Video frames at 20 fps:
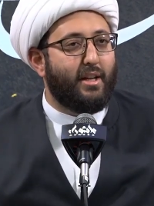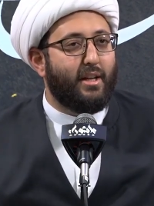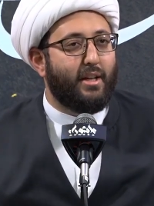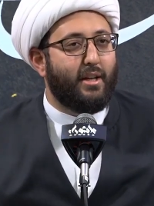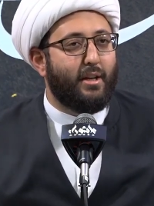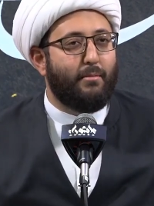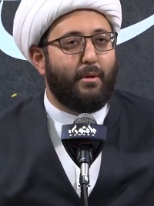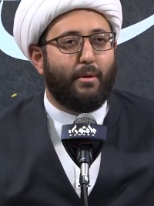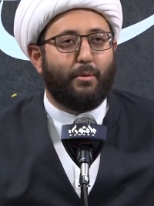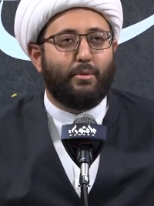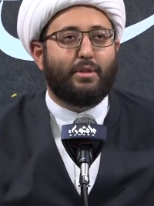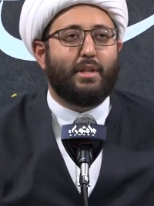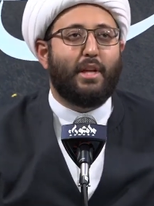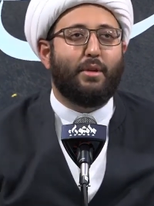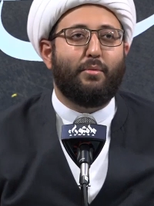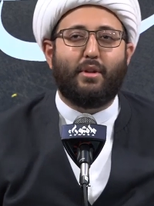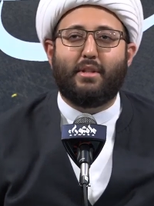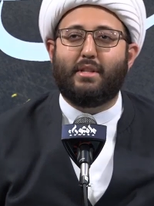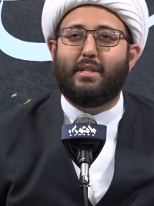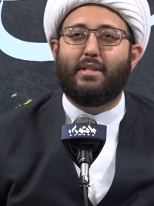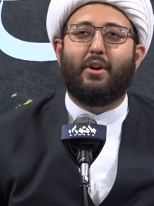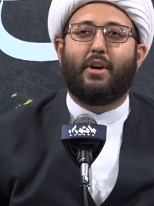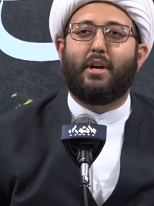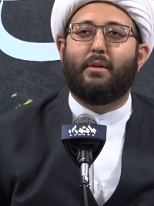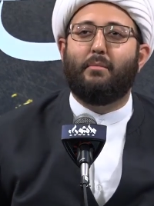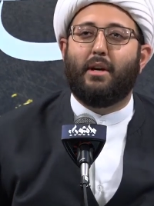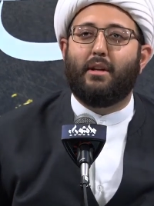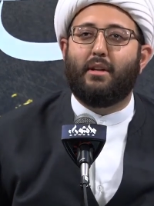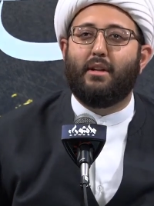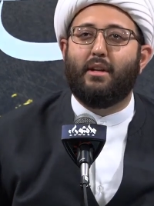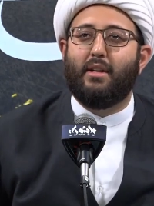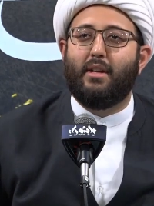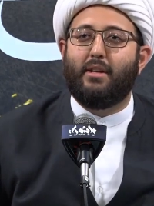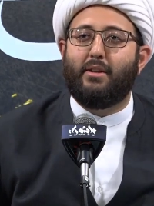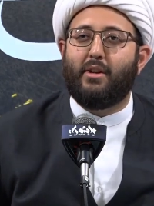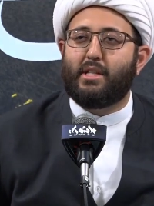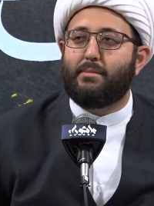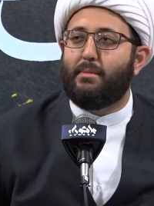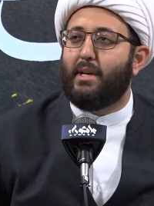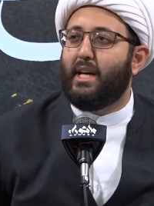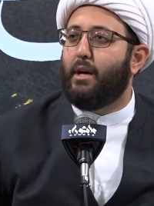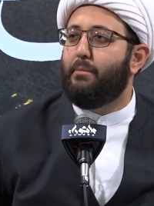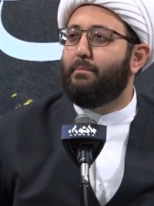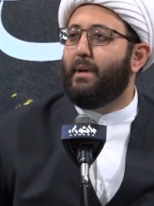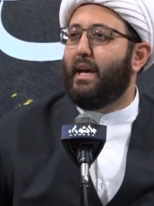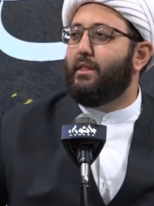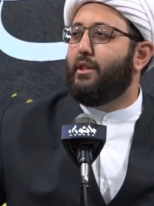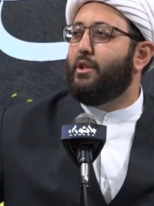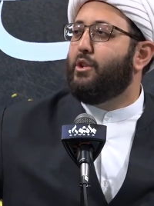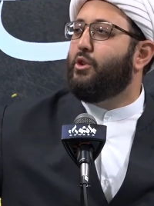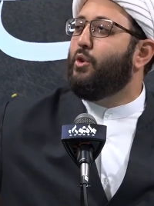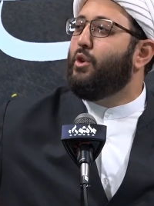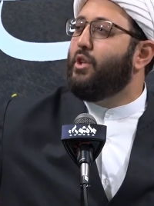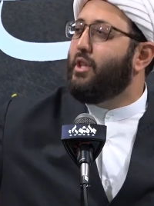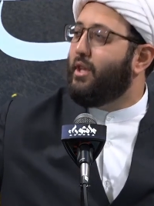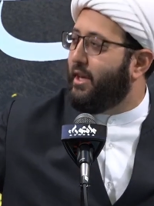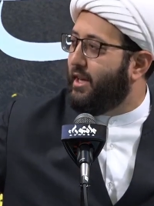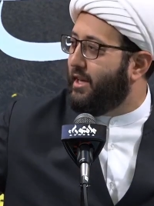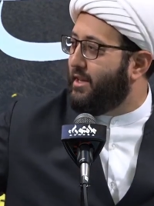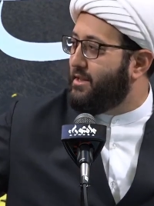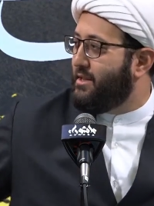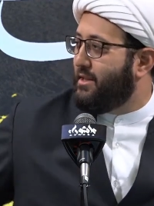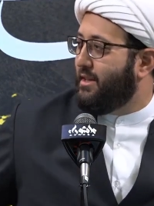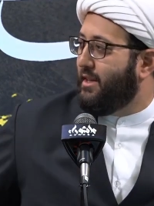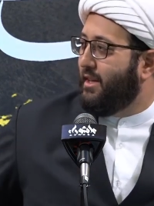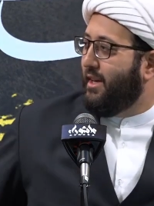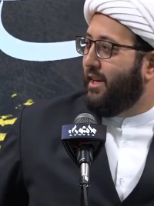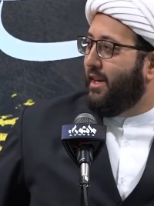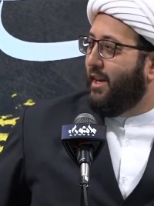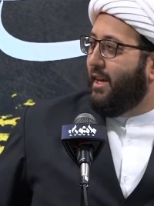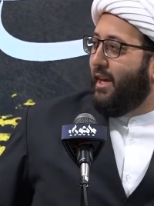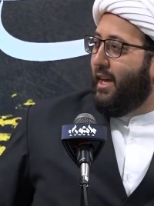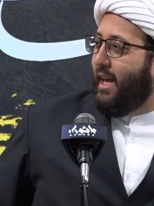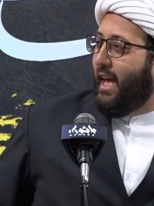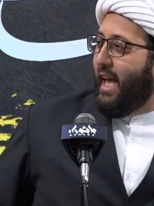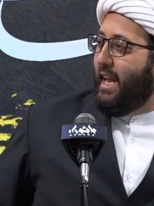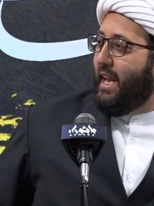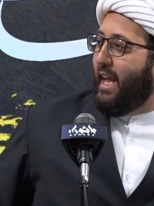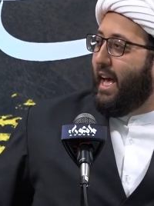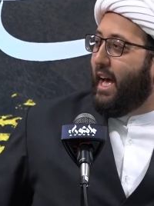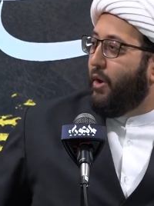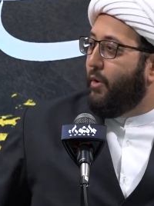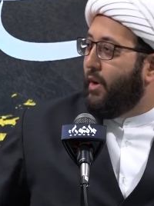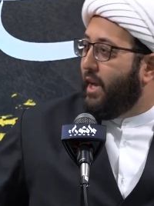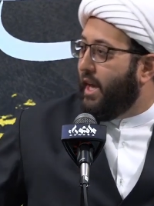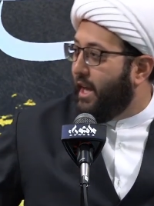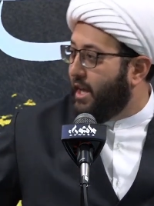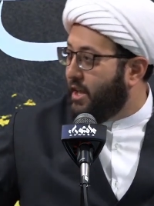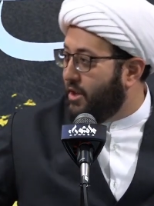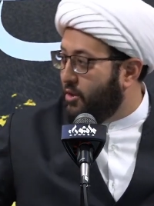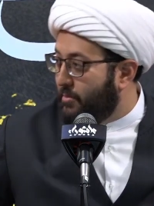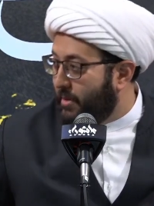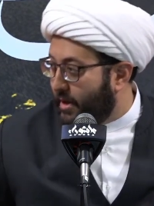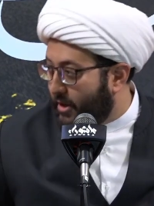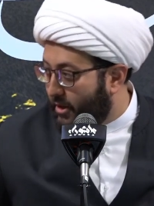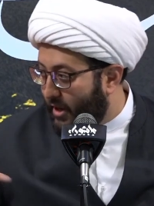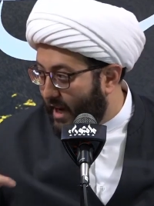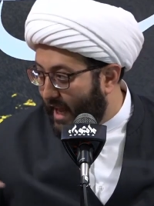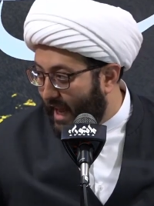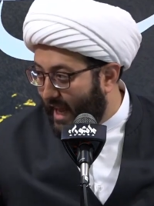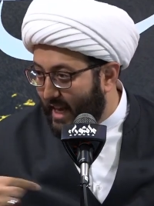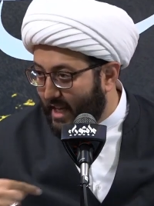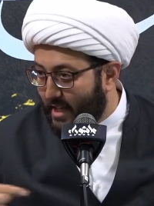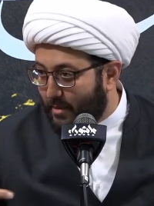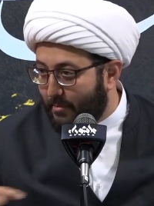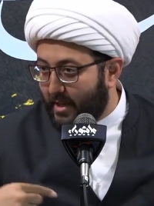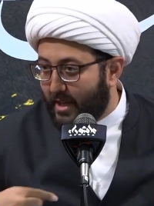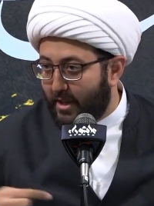Imam Hussein, what does he talk about? He talks about how bad the dunya is and how, hey, you better aid me.